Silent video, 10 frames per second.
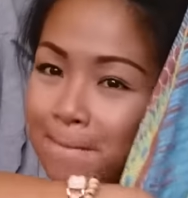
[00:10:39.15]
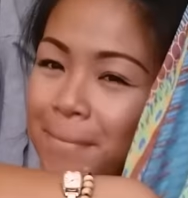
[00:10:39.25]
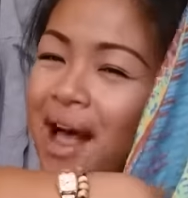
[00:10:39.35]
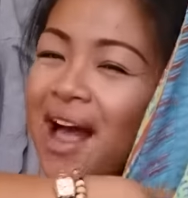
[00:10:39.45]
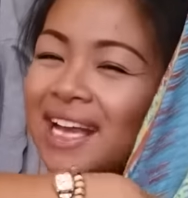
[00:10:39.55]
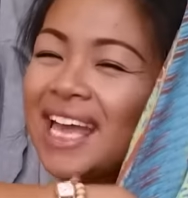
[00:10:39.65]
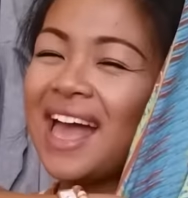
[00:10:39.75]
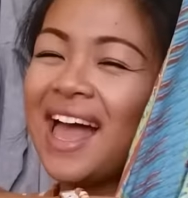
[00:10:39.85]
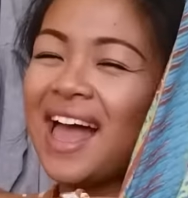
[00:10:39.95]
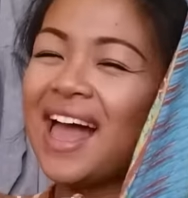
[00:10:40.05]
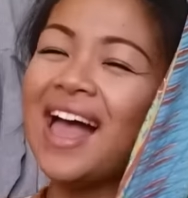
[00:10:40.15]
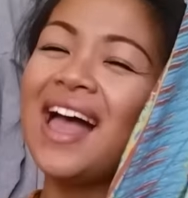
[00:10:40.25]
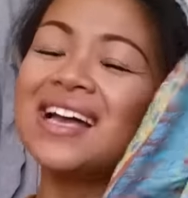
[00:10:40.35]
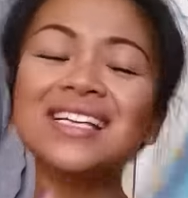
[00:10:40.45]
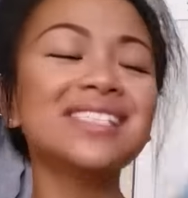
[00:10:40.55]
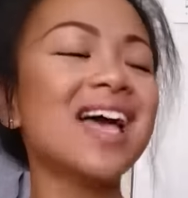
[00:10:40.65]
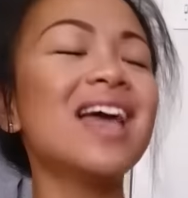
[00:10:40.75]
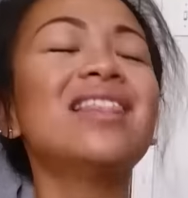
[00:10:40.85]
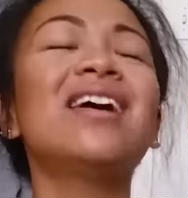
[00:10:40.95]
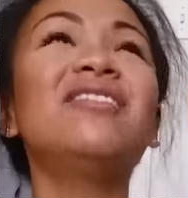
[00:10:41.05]
Pockets!
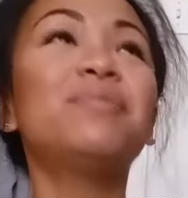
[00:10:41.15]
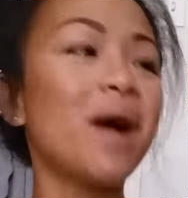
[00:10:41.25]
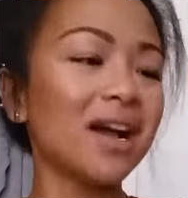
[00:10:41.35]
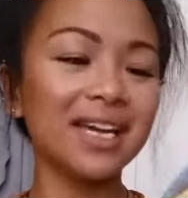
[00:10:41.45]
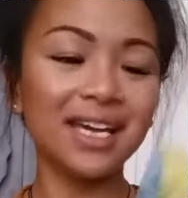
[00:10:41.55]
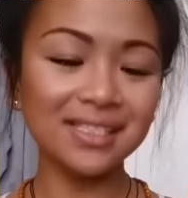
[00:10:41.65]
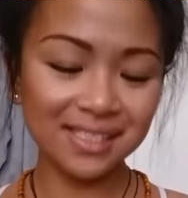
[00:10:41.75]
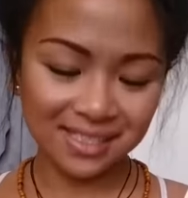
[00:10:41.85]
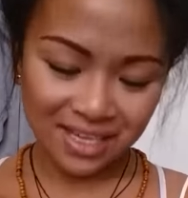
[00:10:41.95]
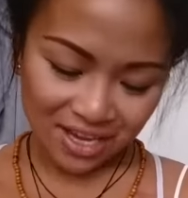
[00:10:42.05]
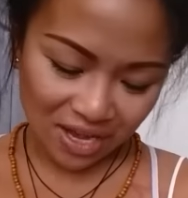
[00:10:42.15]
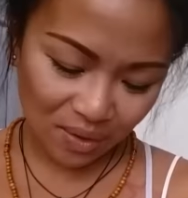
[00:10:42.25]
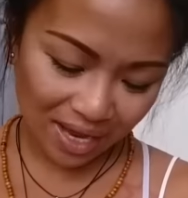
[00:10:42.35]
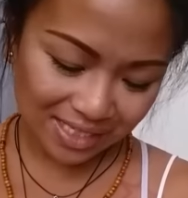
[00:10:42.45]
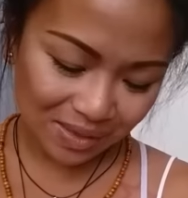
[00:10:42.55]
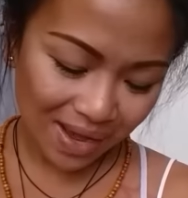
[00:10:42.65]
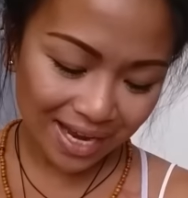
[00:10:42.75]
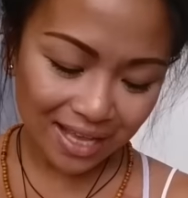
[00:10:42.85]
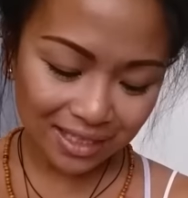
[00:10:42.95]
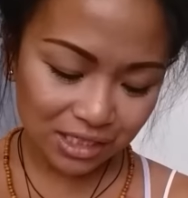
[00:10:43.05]
I love pockets. Okay, so I
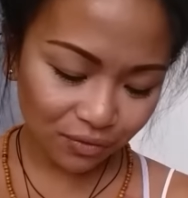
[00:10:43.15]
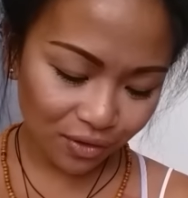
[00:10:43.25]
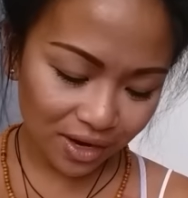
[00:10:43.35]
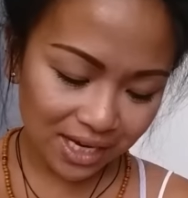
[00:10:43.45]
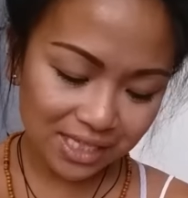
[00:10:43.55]
got this for